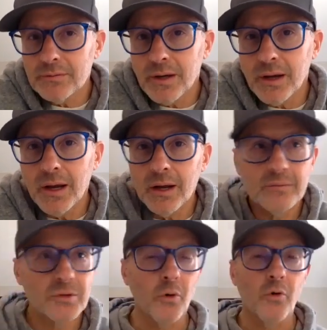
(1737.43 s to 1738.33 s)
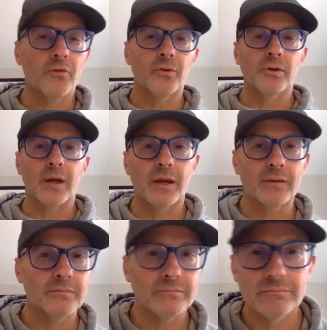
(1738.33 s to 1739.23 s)
and go over
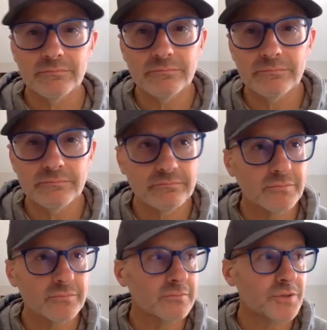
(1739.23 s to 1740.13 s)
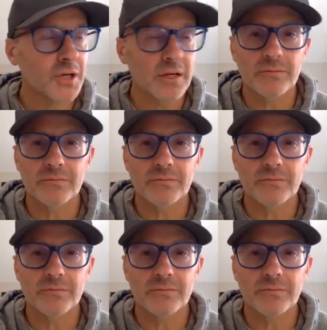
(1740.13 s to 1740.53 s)
and shake